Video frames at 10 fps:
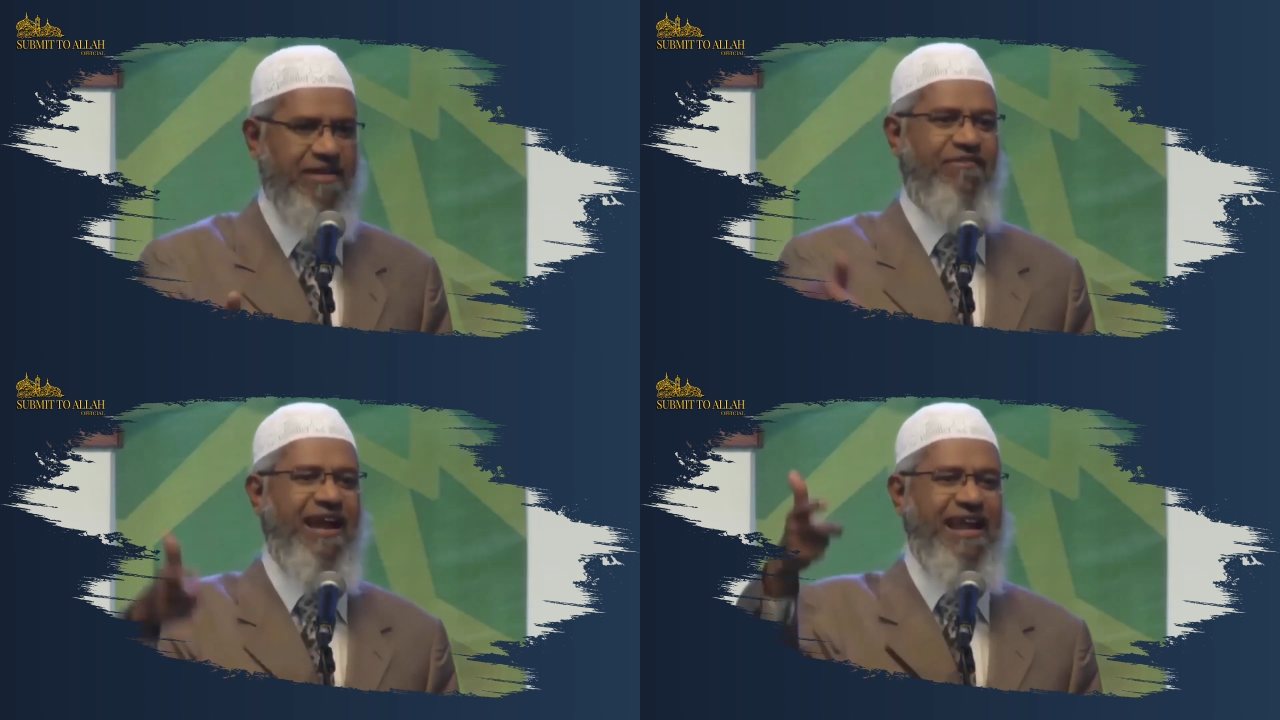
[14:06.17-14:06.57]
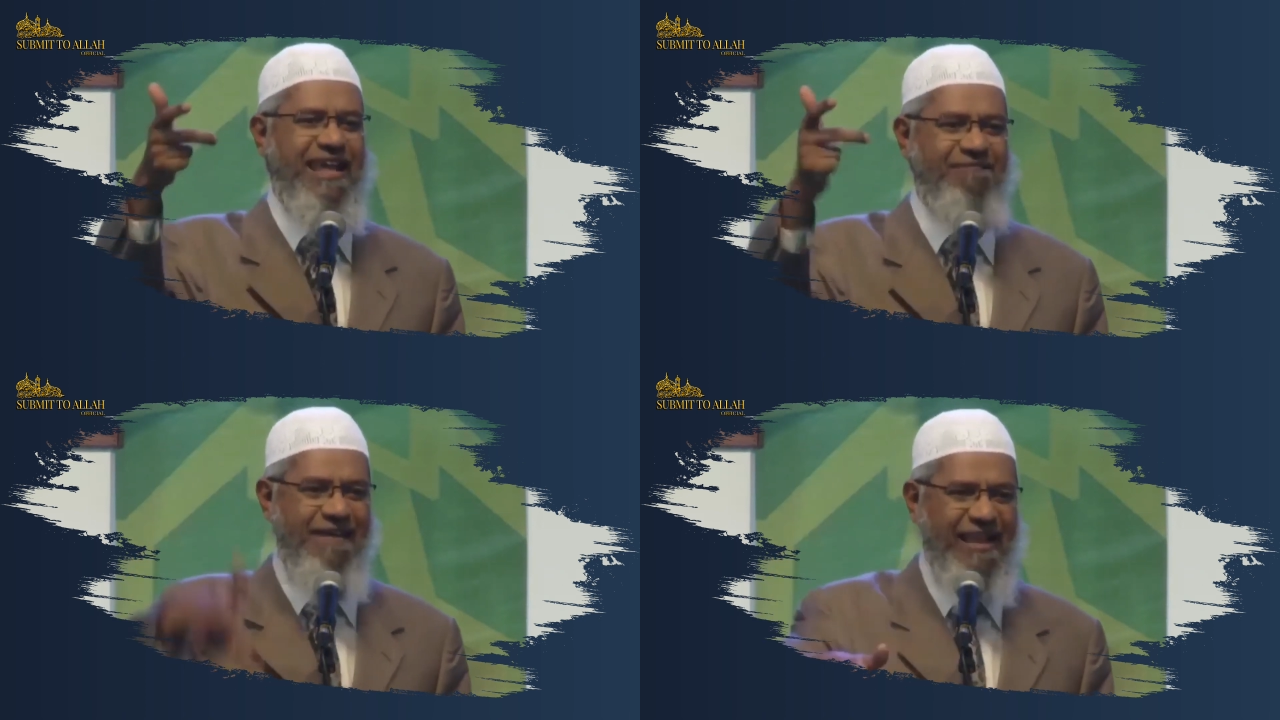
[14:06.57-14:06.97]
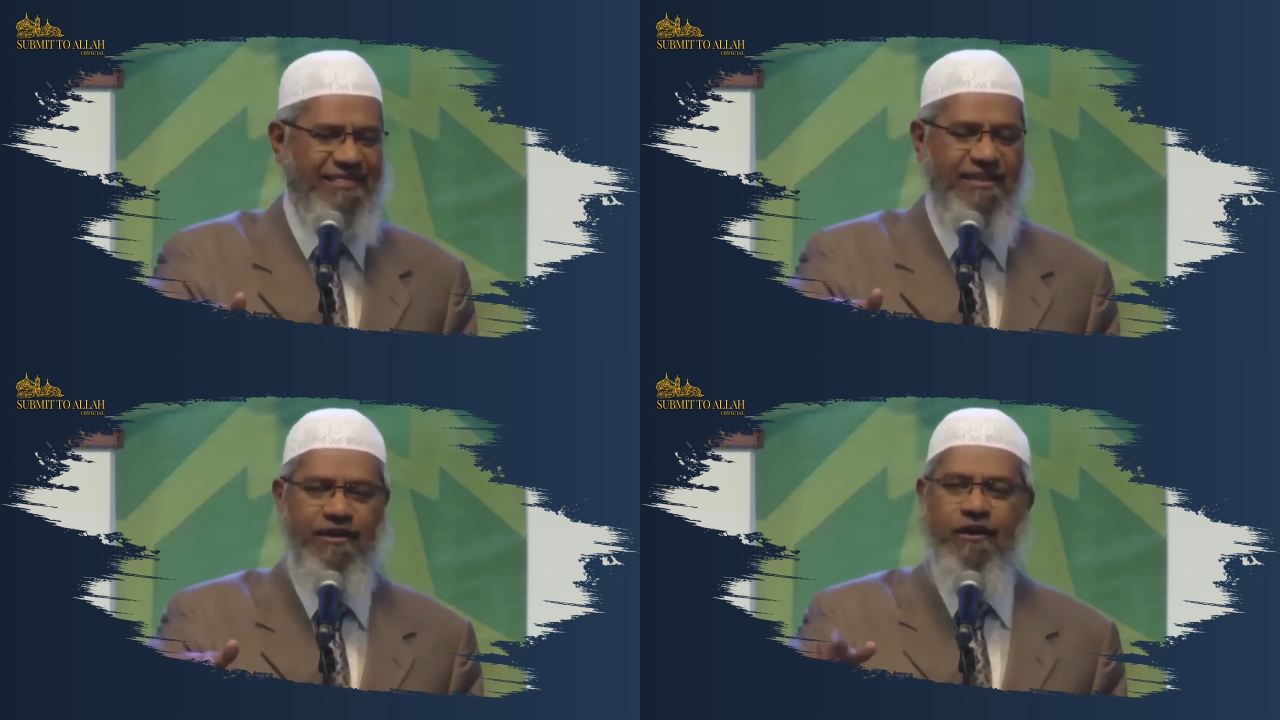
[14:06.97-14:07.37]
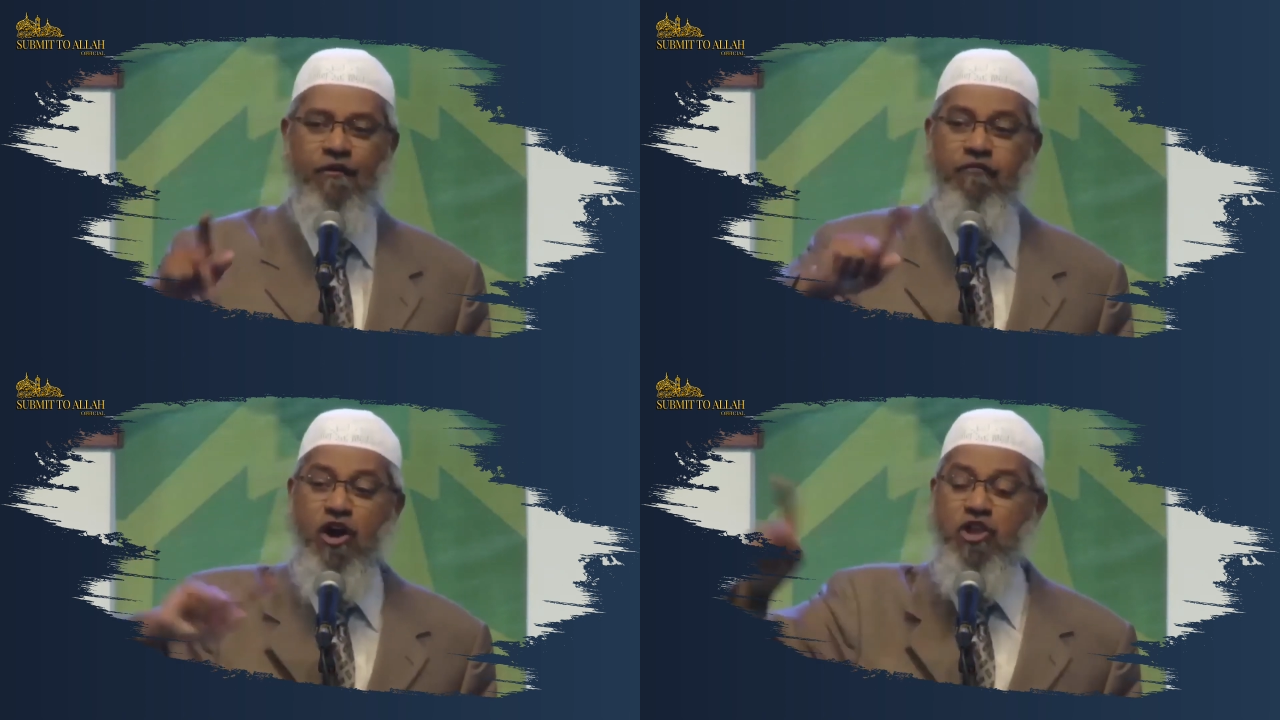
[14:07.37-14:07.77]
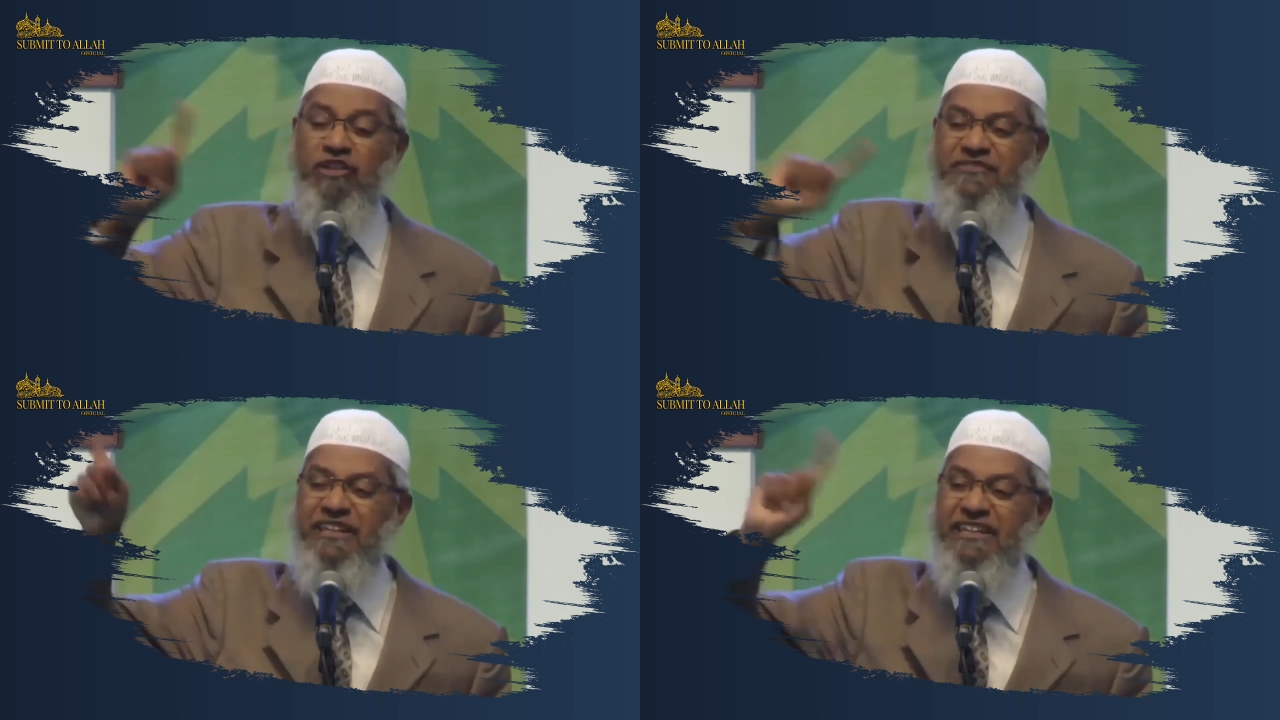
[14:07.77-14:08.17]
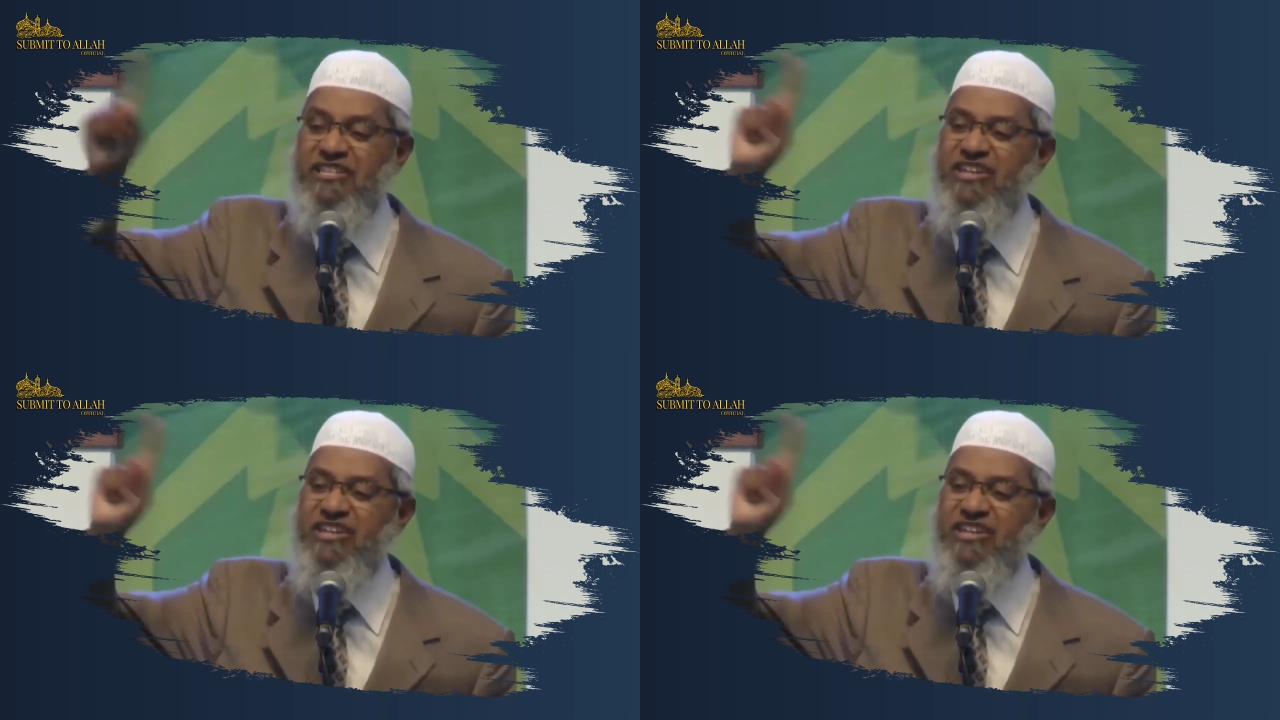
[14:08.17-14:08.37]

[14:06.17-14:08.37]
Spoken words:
the worldly wealth for your seat in